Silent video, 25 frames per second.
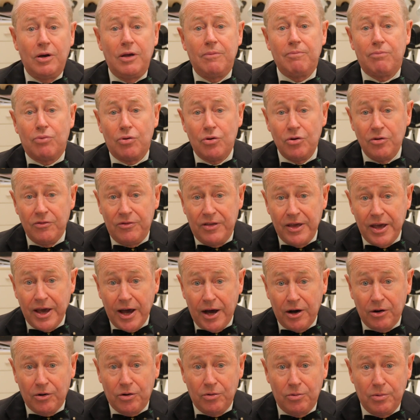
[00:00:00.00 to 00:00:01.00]
improve the
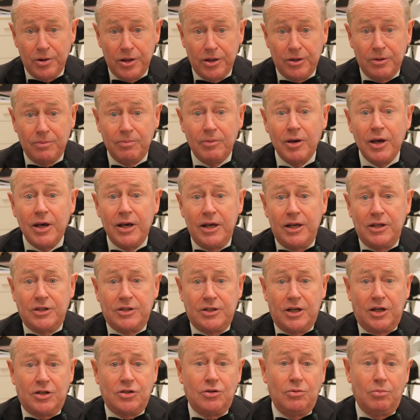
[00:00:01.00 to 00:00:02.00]
algorithm in
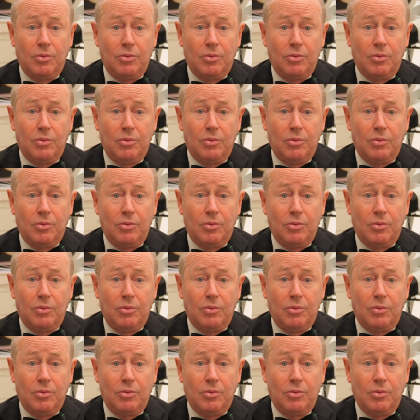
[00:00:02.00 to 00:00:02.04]
such